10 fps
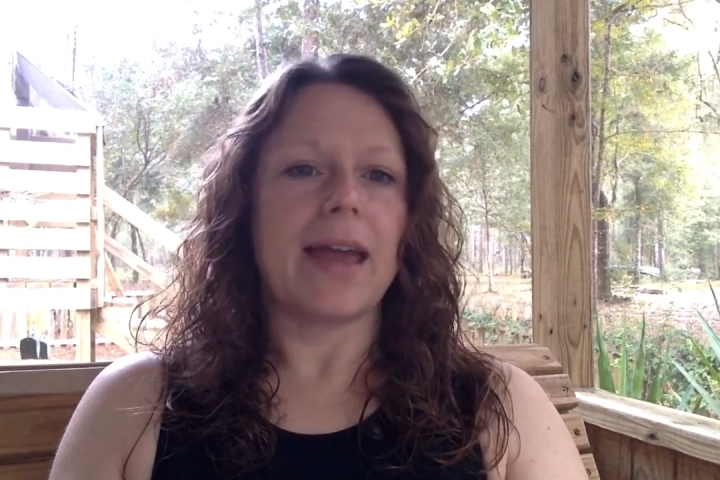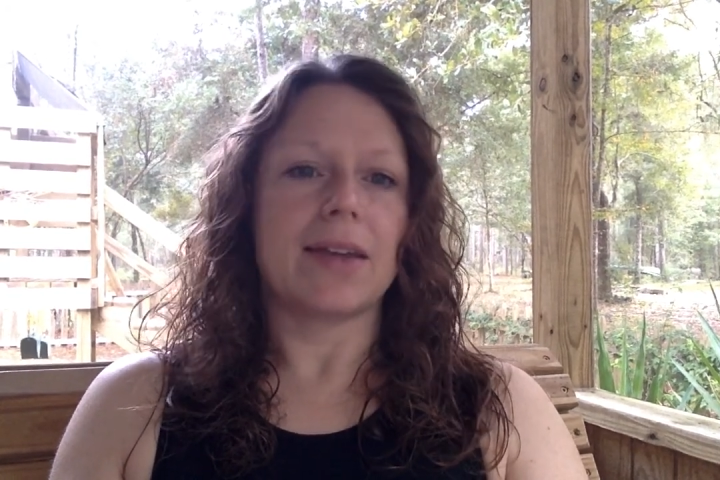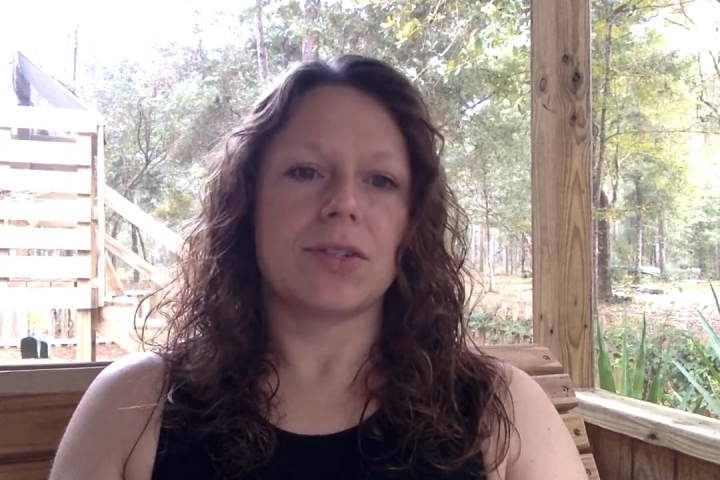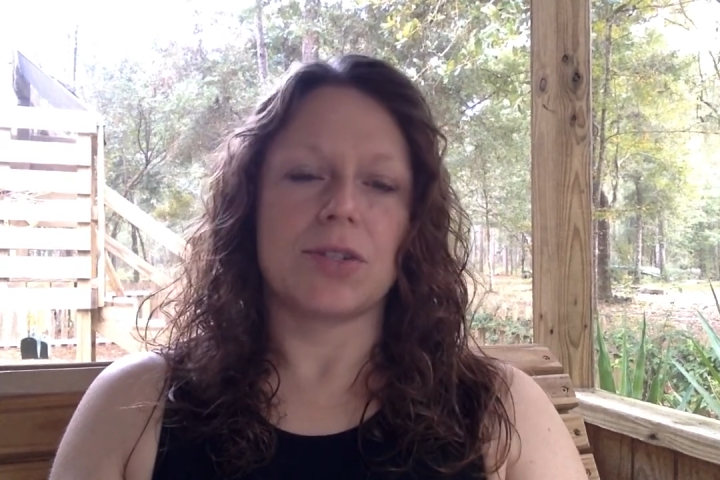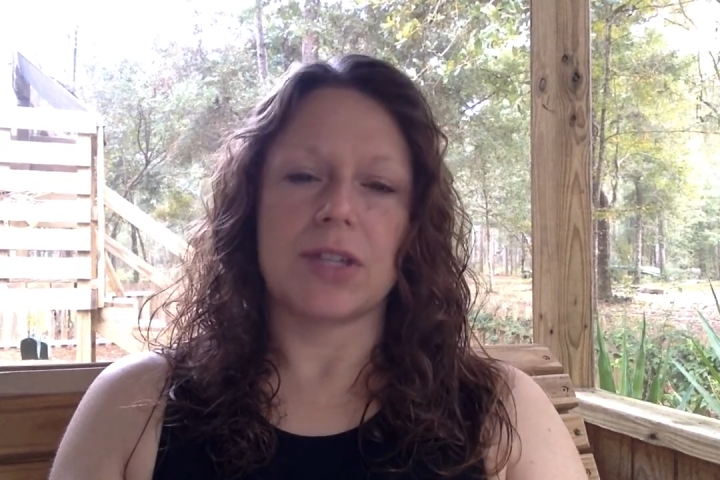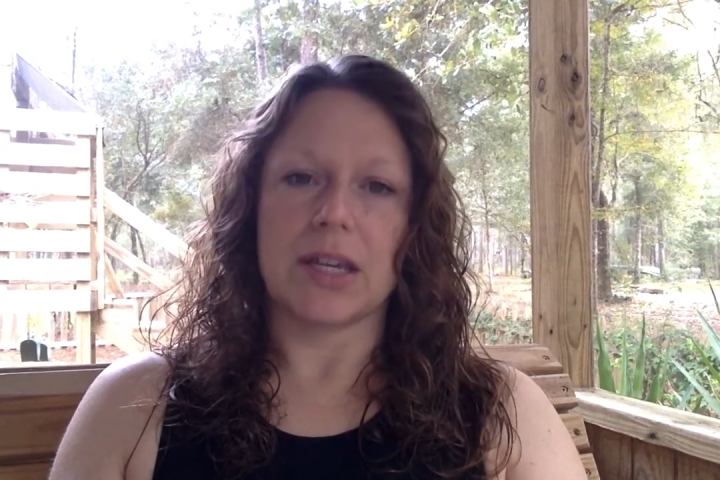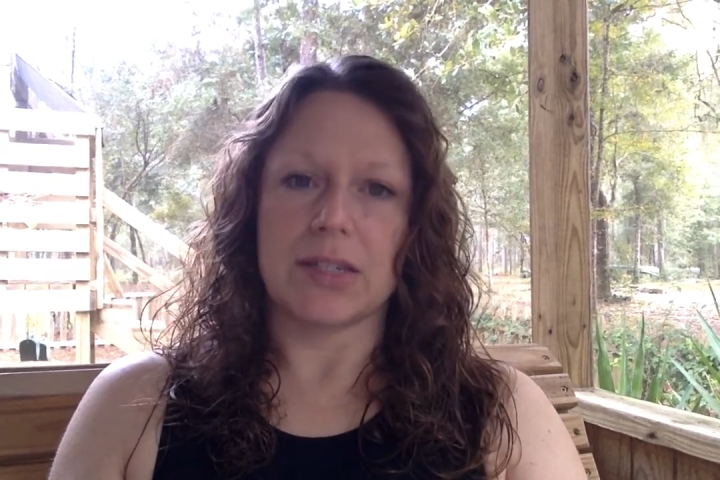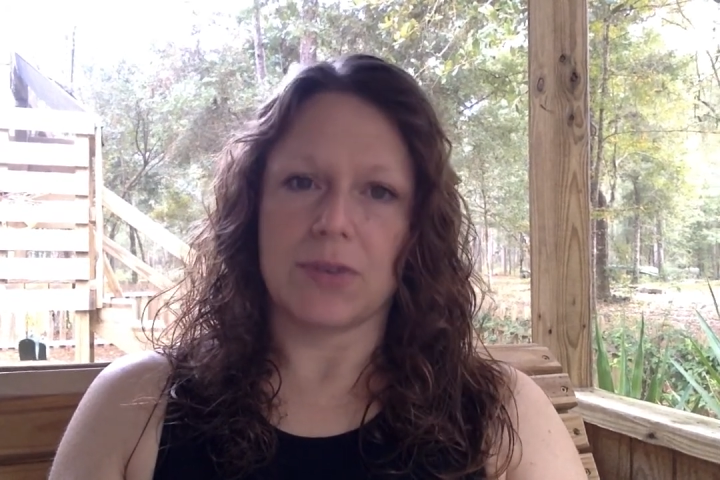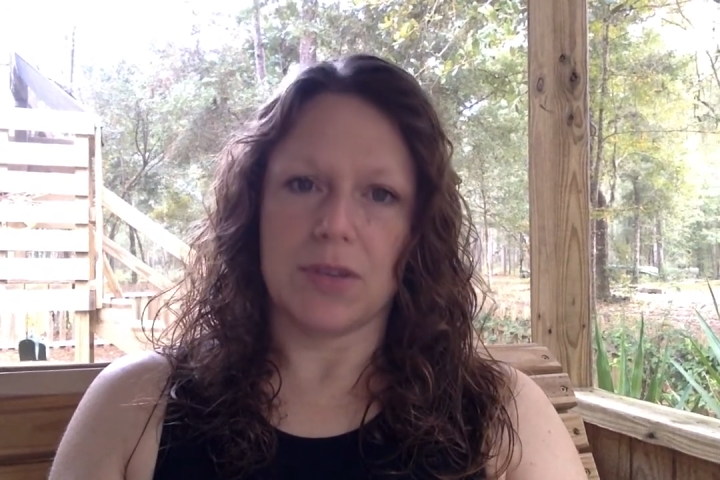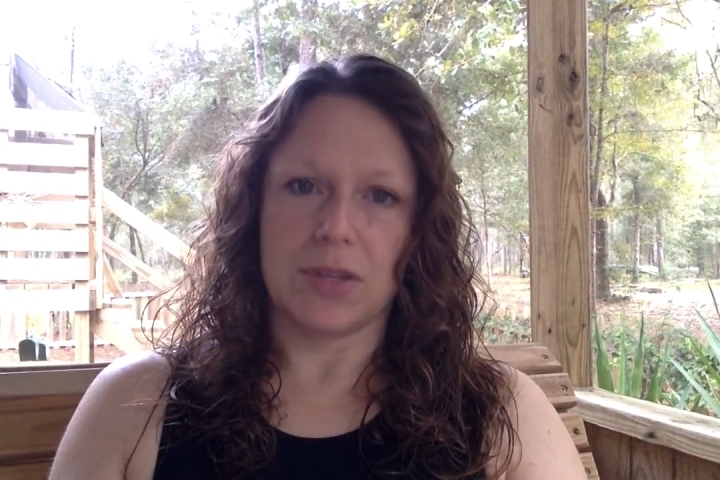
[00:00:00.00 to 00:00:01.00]

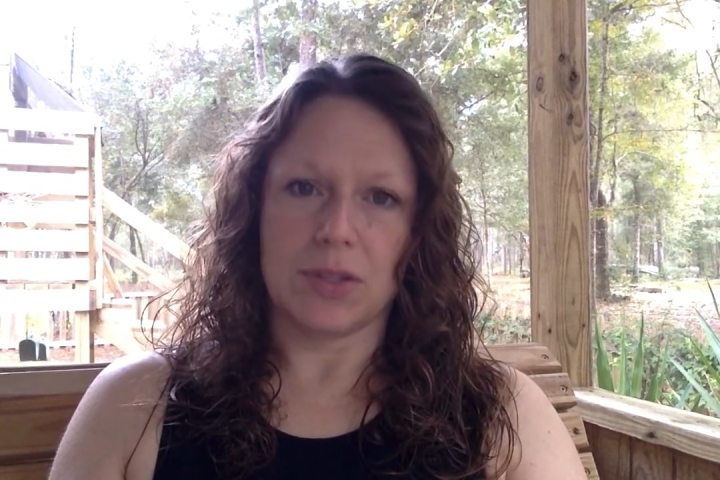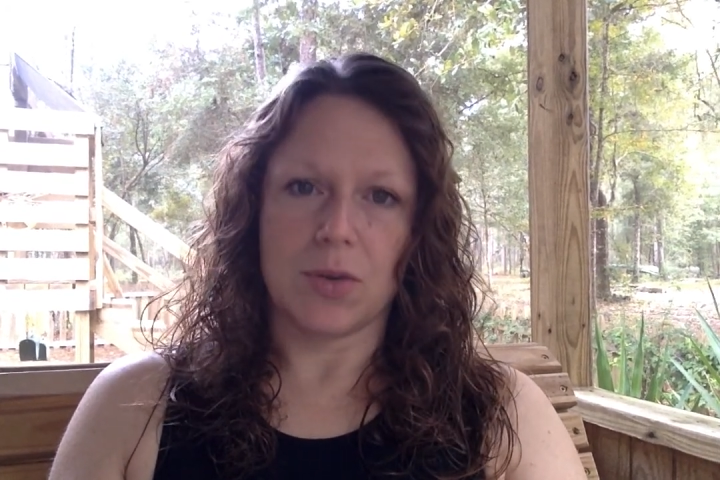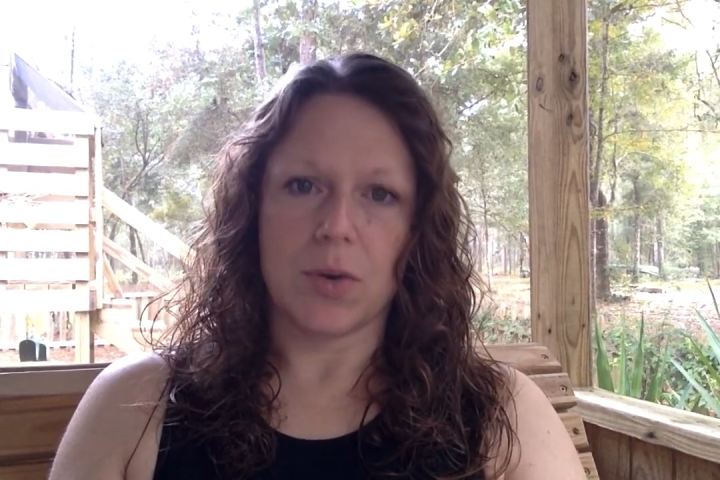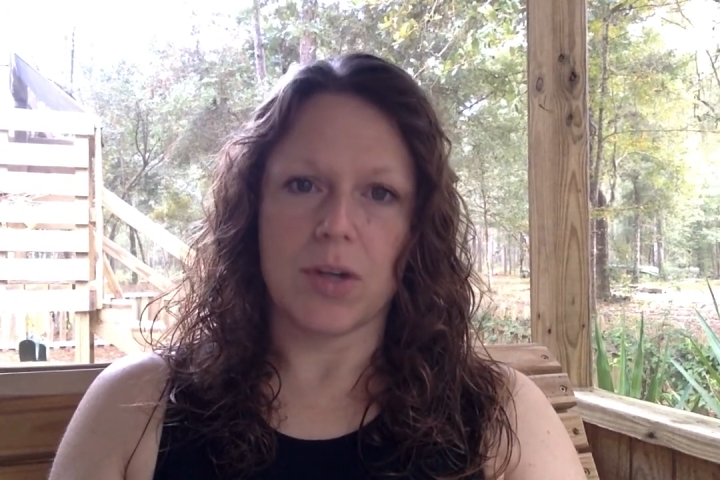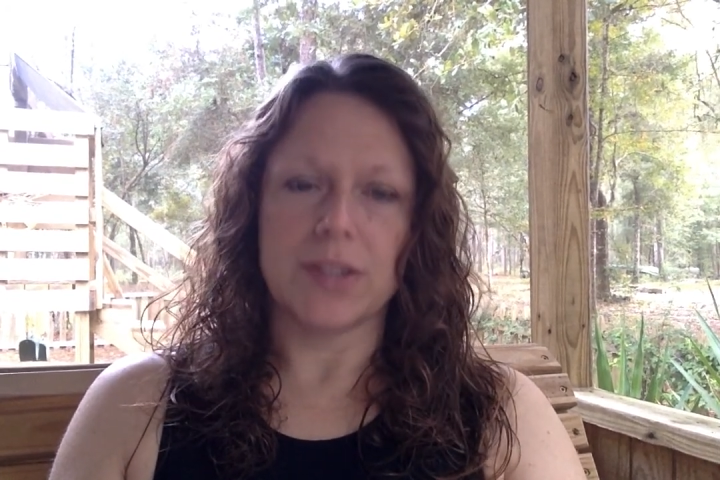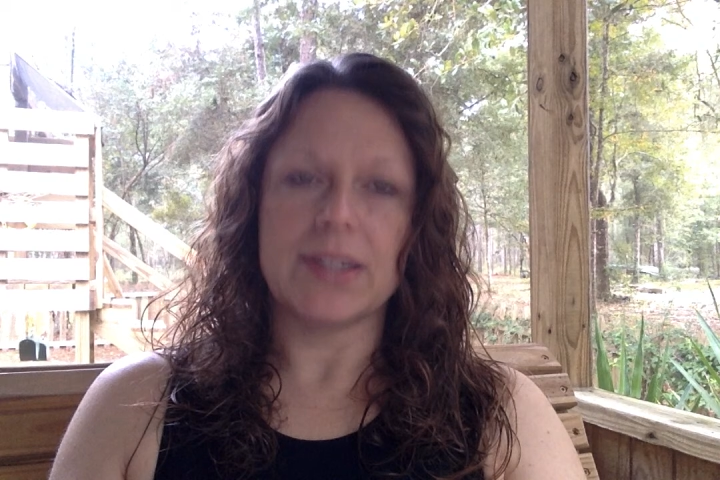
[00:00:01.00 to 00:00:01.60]
exercise for this course.